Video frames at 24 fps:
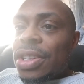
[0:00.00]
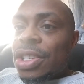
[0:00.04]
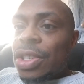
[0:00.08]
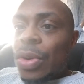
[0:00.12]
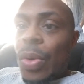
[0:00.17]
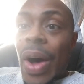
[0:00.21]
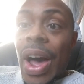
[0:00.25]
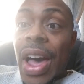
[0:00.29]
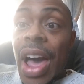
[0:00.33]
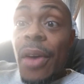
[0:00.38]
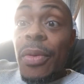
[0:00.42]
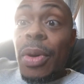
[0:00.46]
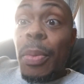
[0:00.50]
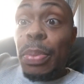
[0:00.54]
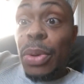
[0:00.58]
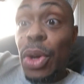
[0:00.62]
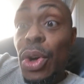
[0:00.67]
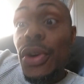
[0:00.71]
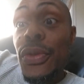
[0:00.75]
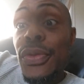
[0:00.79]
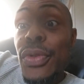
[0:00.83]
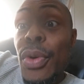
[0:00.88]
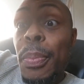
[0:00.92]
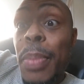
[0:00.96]
So I have a
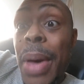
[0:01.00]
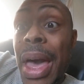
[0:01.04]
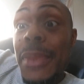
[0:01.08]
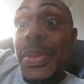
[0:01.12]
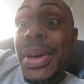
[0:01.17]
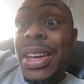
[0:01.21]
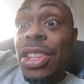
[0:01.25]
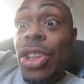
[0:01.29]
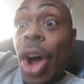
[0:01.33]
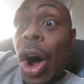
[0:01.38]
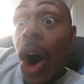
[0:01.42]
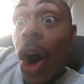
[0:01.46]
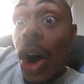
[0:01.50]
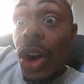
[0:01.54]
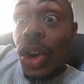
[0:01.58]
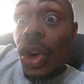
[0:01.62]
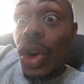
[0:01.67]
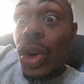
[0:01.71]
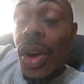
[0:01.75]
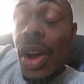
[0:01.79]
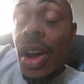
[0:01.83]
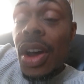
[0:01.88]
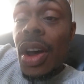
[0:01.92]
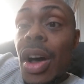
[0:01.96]
beautiful baby
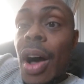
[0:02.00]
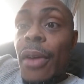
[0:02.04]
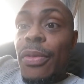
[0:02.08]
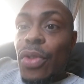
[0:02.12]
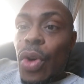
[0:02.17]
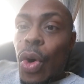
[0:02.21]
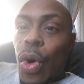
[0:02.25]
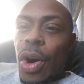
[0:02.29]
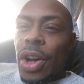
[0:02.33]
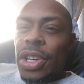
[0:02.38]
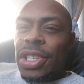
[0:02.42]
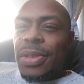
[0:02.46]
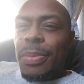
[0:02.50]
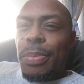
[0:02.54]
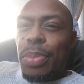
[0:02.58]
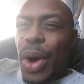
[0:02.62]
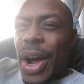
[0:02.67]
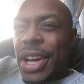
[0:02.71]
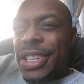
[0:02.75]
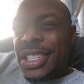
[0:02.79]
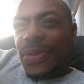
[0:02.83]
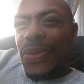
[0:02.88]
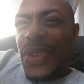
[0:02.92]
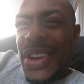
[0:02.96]
daughter, of course,
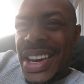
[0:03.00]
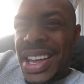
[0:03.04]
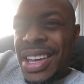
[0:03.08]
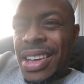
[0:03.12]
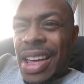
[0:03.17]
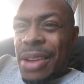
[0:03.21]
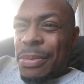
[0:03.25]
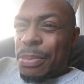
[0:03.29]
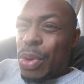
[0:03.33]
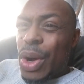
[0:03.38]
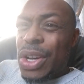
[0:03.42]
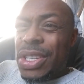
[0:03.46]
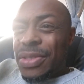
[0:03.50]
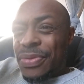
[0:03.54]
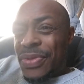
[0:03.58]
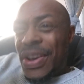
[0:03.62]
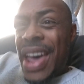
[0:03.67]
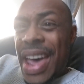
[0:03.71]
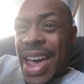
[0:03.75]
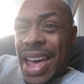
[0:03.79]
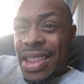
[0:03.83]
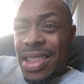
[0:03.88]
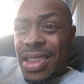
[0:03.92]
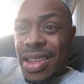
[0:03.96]
breastfeeding and
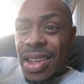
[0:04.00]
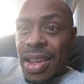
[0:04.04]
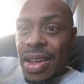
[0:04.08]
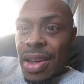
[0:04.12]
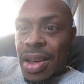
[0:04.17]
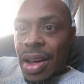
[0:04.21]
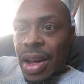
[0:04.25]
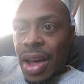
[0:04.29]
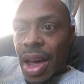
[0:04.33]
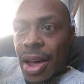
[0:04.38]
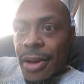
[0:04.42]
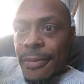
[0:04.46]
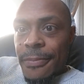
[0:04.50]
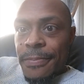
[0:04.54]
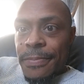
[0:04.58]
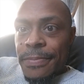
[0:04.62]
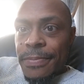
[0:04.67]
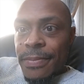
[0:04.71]
breastfed, okay?